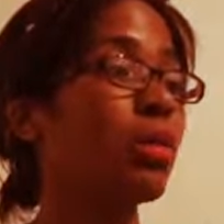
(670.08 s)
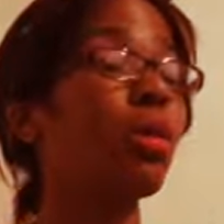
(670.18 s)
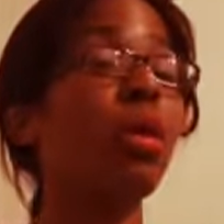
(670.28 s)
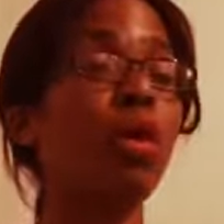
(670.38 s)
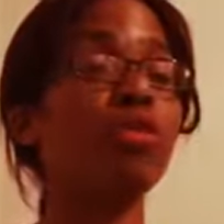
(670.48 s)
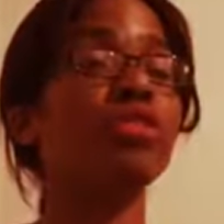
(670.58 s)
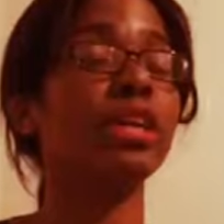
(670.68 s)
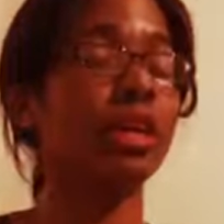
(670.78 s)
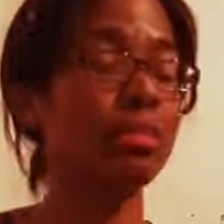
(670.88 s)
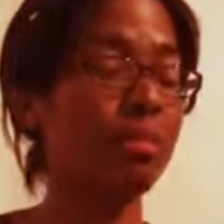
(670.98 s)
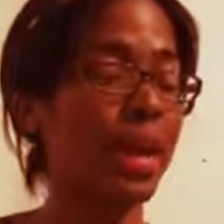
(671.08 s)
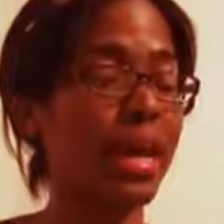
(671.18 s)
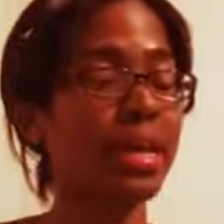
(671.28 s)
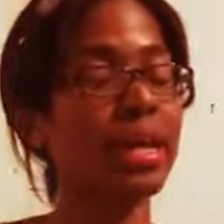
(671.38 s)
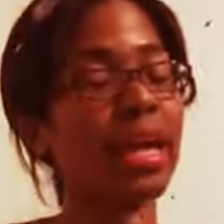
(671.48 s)
well, Ovi can
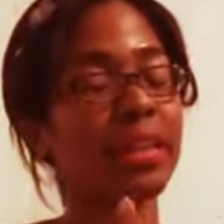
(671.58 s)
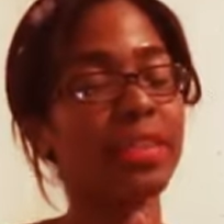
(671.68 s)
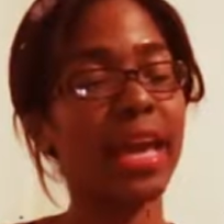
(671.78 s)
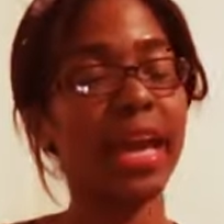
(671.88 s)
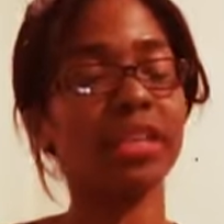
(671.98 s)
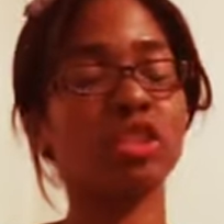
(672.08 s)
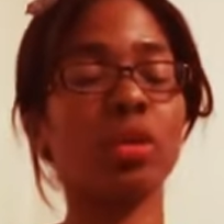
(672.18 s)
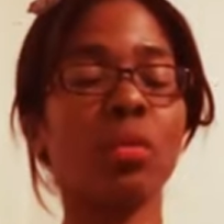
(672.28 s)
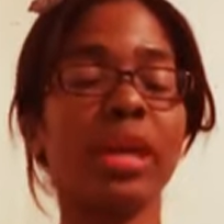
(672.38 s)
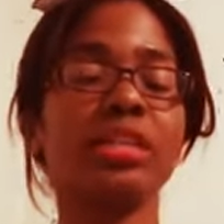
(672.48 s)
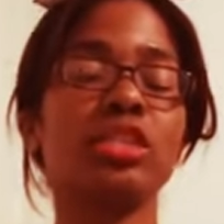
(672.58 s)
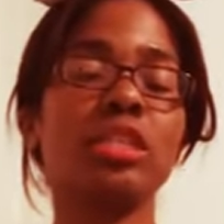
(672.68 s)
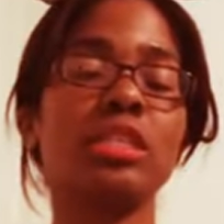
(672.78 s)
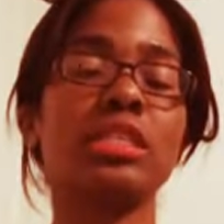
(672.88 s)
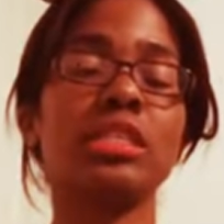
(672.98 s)
make the
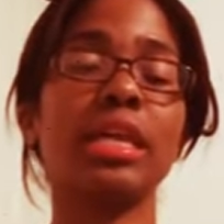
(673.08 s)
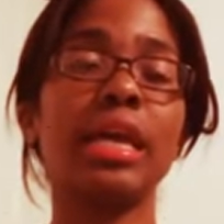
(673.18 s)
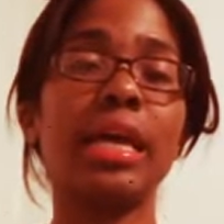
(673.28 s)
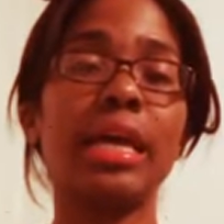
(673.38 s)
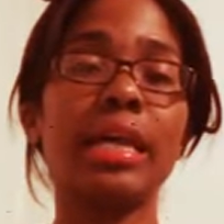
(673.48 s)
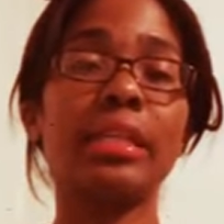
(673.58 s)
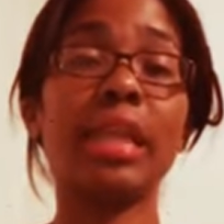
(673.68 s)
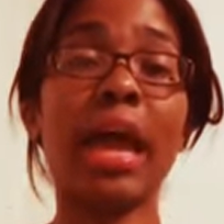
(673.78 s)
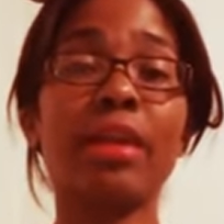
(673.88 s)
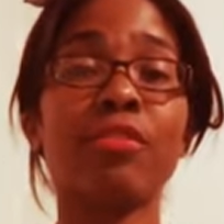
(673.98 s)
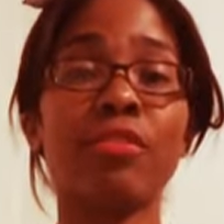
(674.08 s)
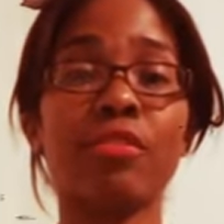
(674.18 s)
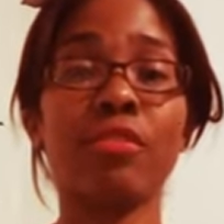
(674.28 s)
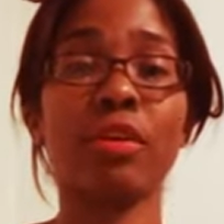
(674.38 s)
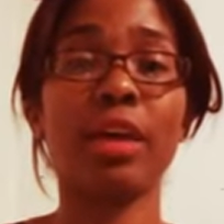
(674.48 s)
HOH's
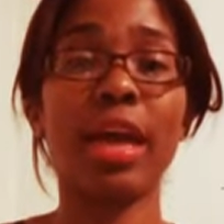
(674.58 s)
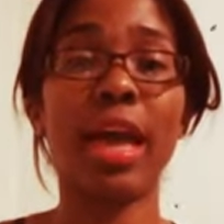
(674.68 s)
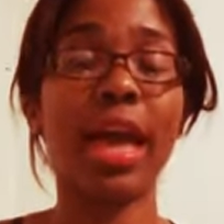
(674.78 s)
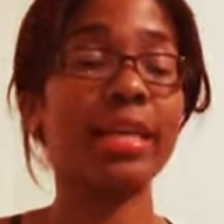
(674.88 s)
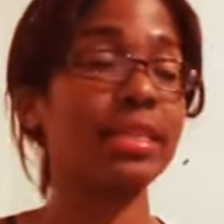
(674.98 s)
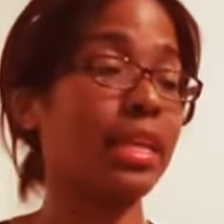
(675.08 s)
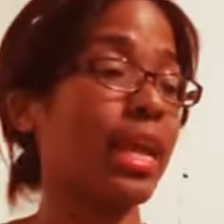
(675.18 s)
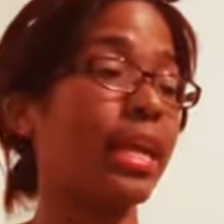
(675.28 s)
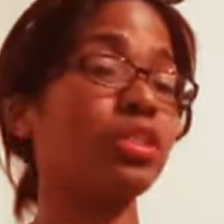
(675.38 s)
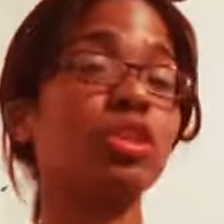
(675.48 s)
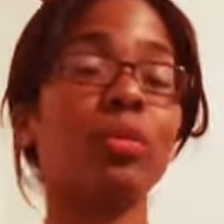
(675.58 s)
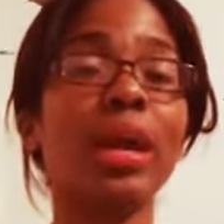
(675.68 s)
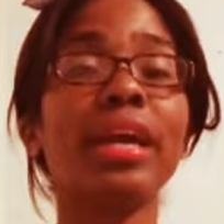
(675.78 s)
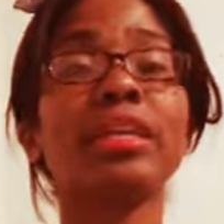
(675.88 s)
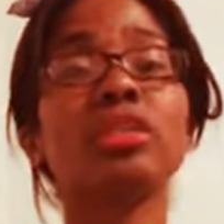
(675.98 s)
life as an
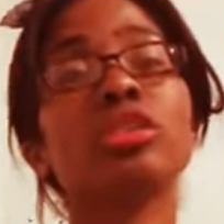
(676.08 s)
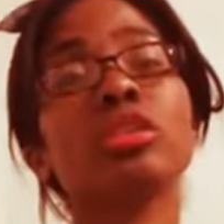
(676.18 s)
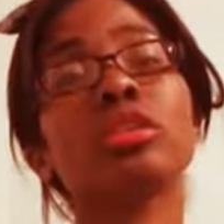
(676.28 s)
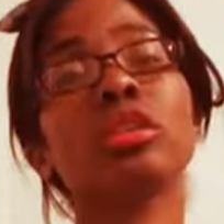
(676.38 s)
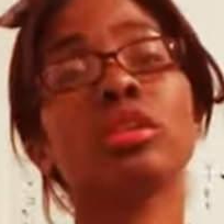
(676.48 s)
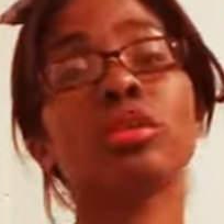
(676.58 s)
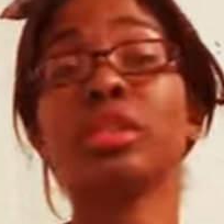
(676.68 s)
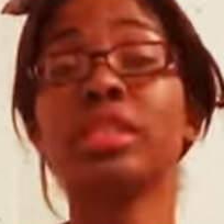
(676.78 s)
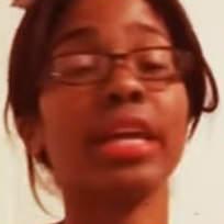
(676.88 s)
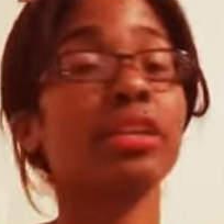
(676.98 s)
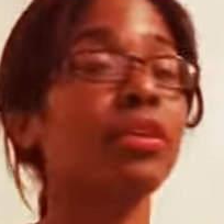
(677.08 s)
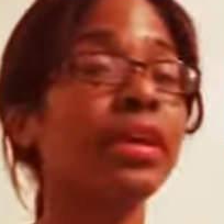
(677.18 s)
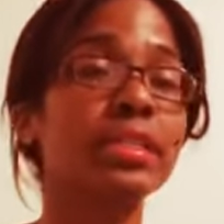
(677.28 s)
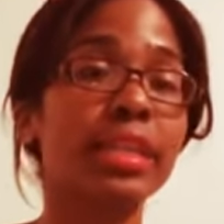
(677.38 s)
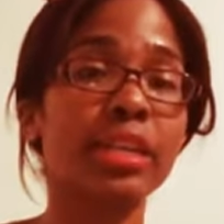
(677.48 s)
HOH, or tenure
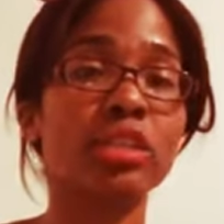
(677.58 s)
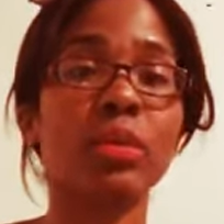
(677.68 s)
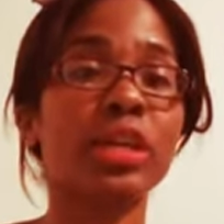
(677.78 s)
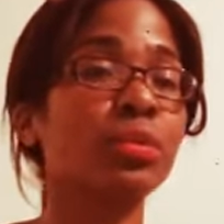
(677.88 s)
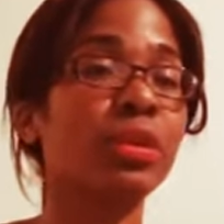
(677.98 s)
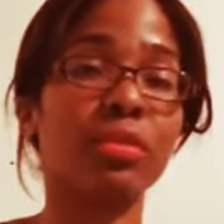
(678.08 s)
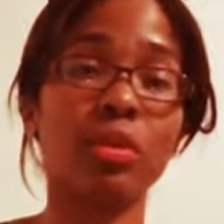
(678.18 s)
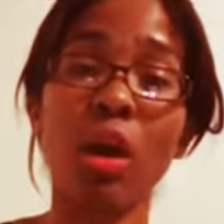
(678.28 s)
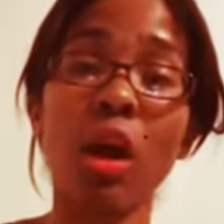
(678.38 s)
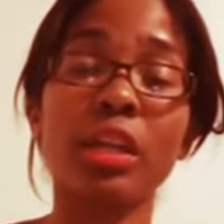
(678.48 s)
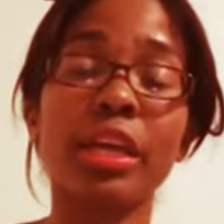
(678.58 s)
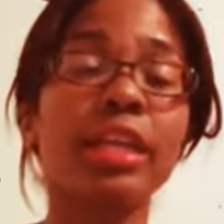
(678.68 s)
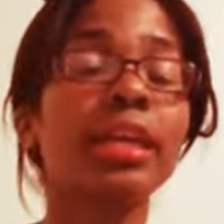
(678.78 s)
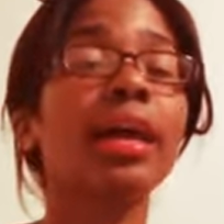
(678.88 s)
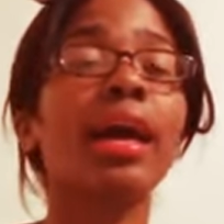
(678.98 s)
as an HOH, whatever you call
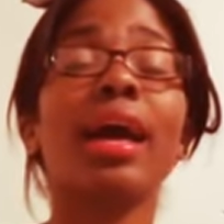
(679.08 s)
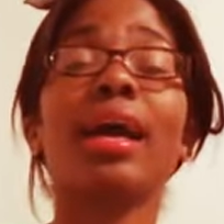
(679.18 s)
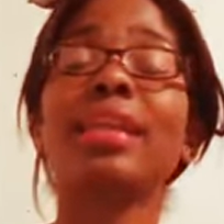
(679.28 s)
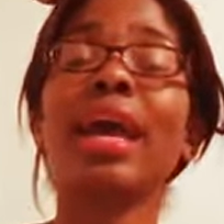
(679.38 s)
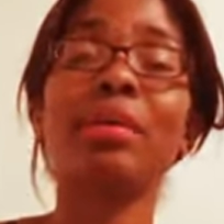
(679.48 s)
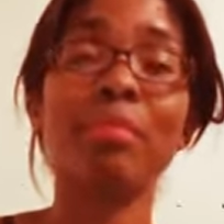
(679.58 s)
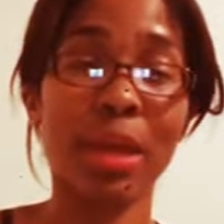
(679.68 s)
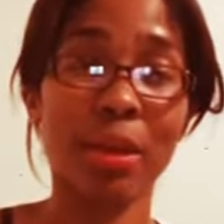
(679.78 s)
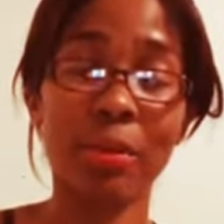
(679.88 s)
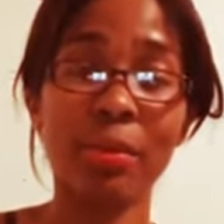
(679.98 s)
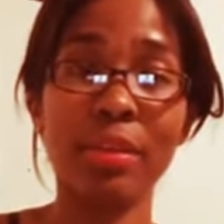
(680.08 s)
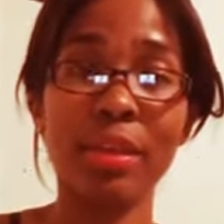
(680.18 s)
it, a nightmare.